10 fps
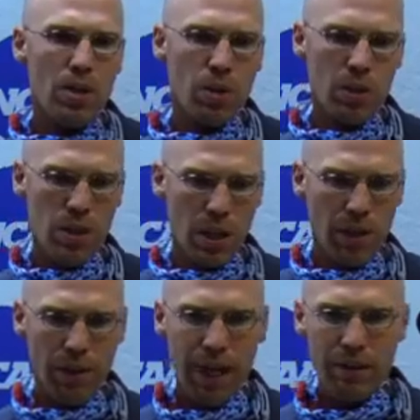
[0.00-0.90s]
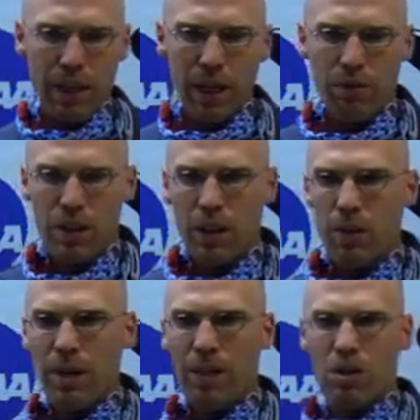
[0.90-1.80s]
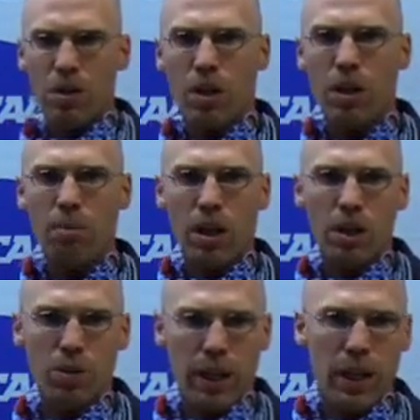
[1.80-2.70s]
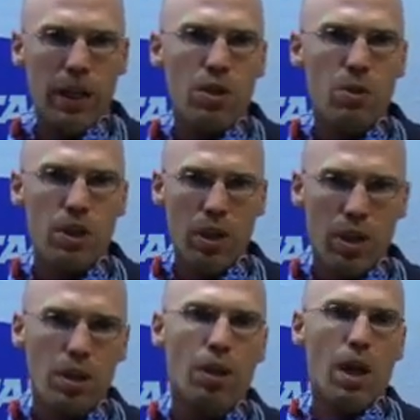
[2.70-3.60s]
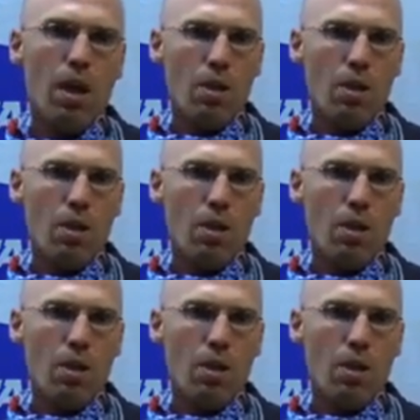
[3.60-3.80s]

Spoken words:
So instead of having every team have a starting box right next to each other,